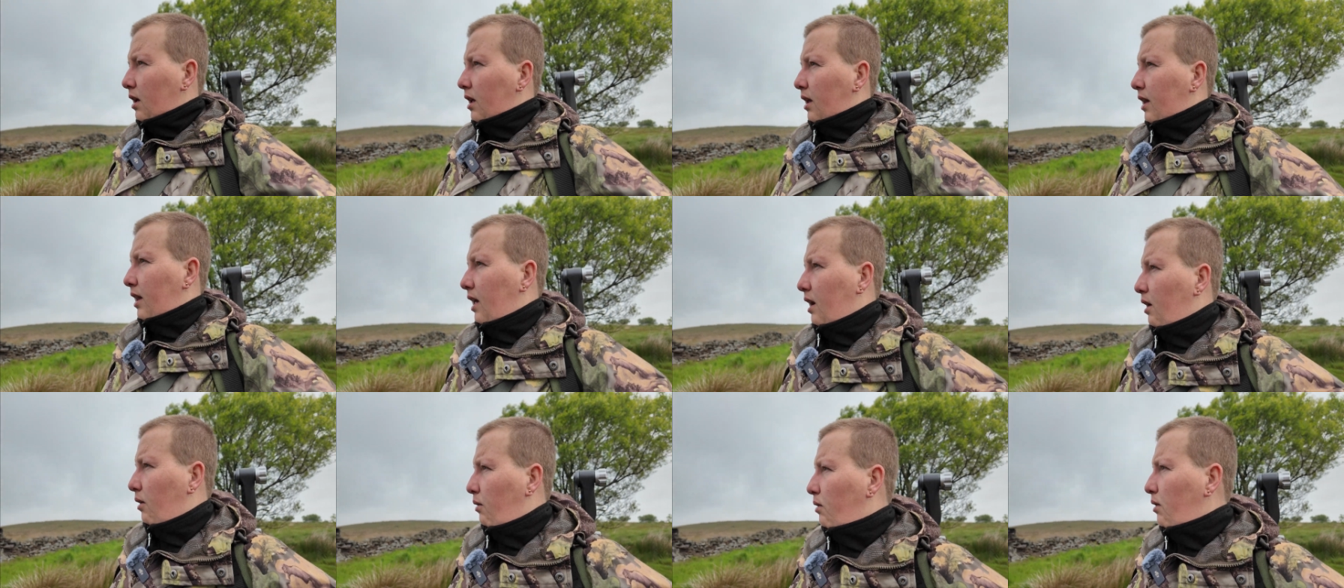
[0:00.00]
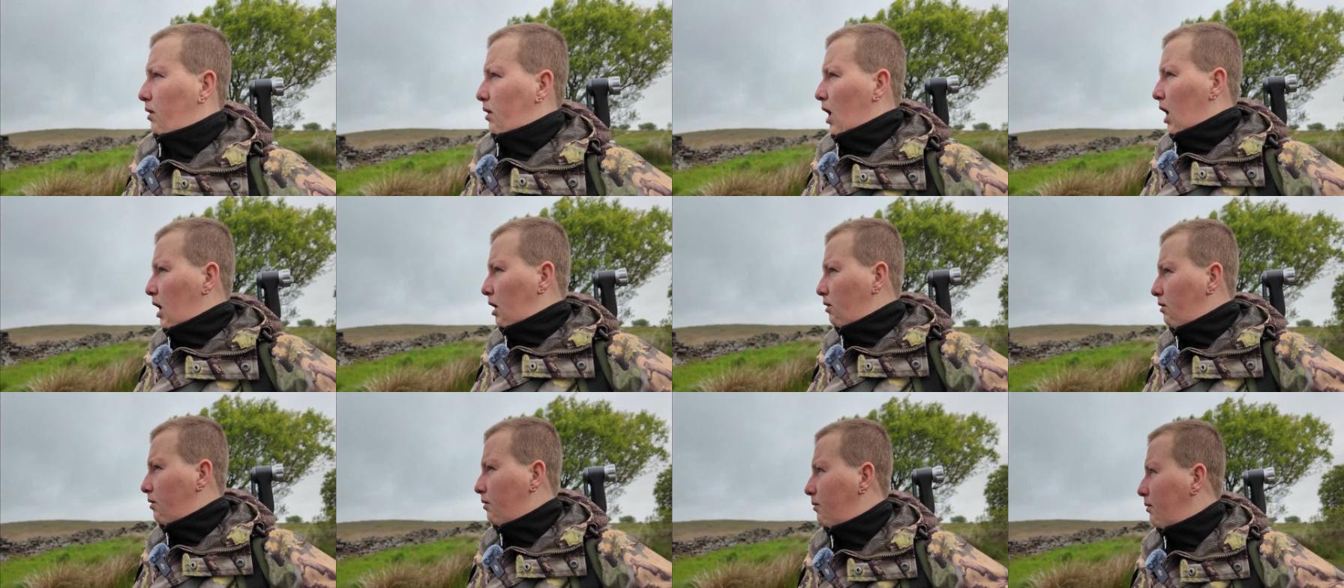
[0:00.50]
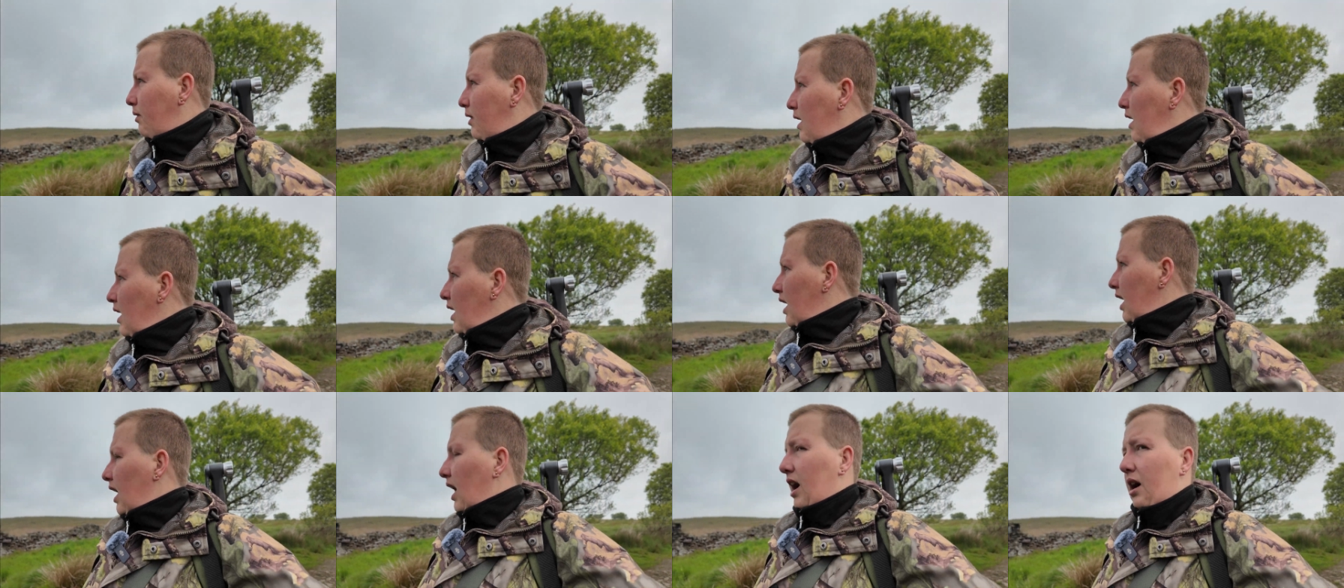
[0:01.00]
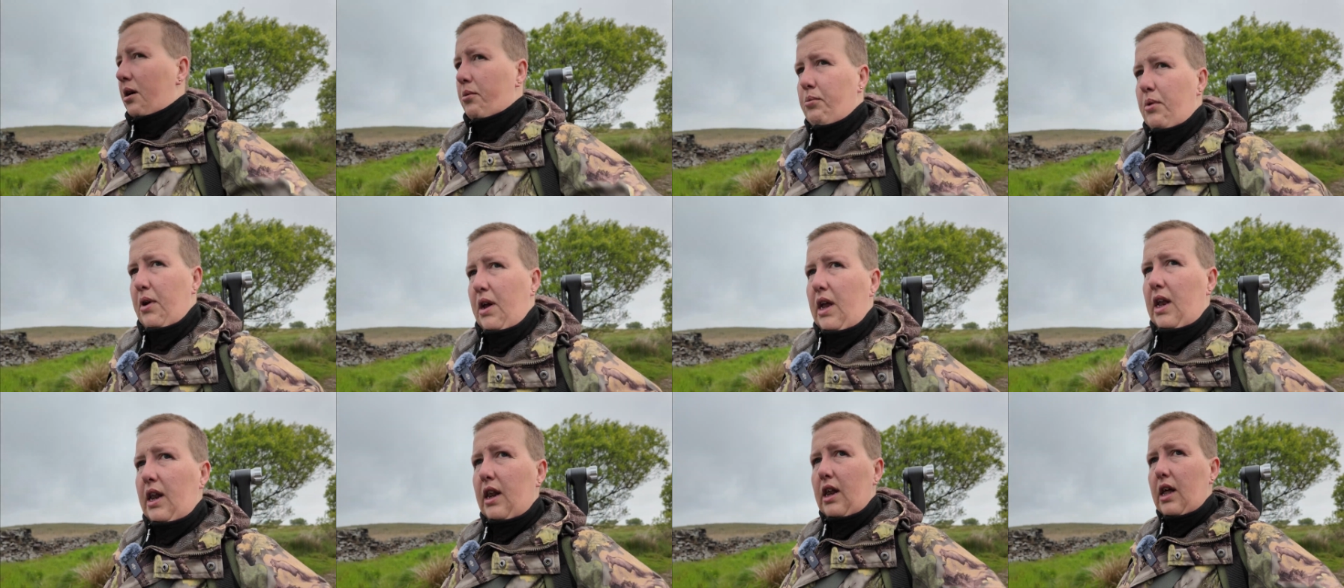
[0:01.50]
Now I have
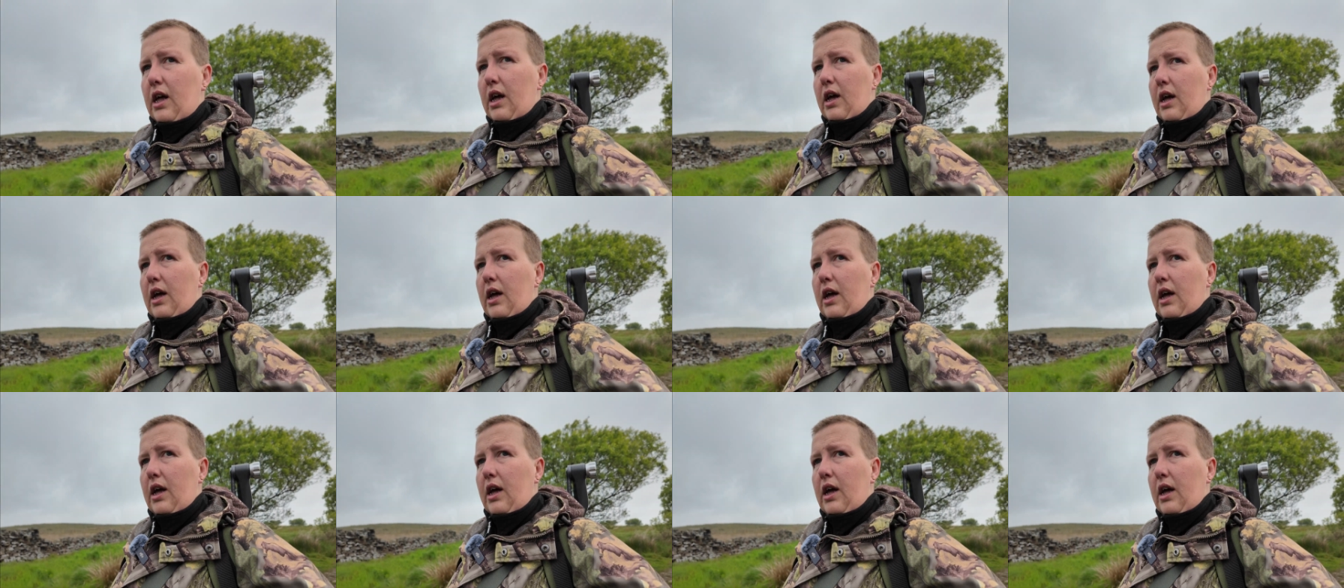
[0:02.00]
been